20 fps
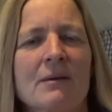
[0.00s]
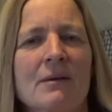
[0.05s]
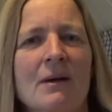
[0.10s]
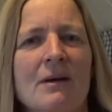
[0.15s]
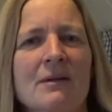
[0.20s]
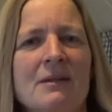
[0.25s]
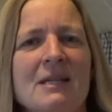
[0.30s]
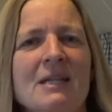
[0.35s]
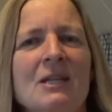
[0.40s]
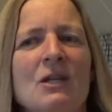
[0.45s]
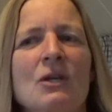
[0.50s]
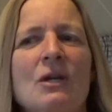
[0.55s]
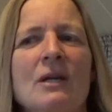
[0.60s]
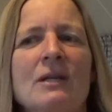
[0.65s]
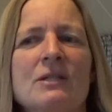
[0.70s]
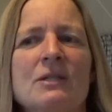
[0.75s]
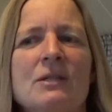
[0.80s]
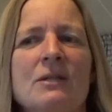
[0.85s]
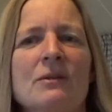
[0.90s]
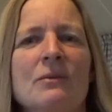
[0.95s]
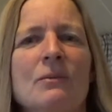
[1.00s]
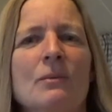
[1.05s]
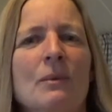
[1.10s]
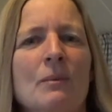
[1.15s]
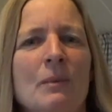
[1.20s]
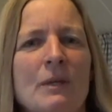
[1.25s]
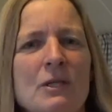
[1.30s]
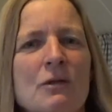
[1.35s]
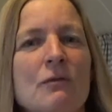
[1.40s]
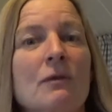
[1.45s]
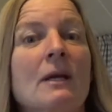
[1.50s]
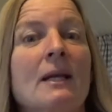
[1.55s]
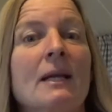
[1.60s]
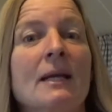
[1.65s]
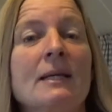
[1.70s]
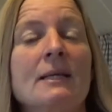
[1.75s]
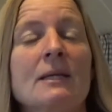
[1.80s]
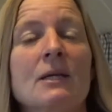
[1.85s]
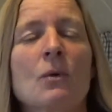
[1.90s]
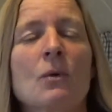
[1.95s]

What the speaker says: I think you get to, when you've cleaned it